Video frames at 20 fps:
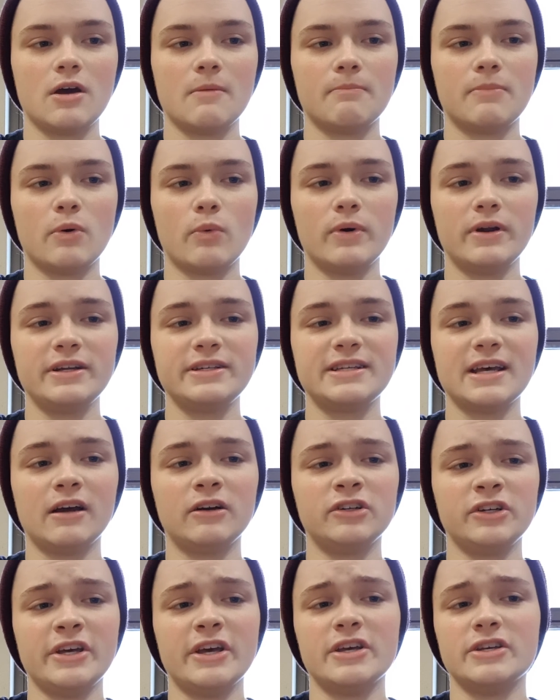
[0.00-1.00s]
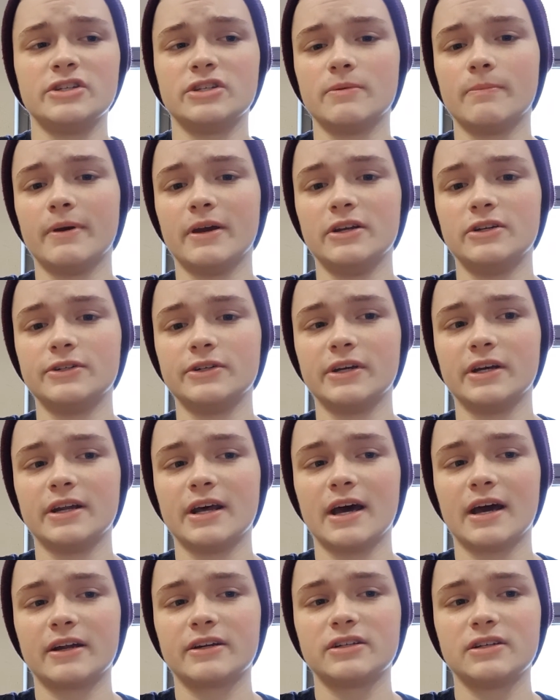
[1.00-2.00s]
But what exactly is the Patriot
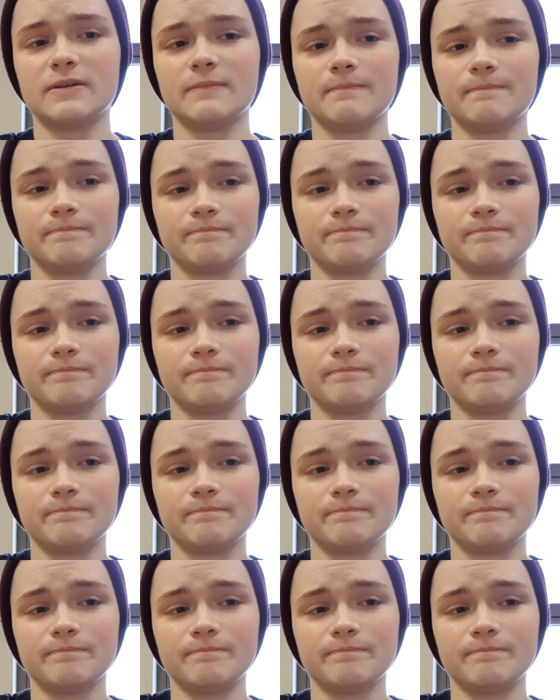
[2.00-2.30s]
Act?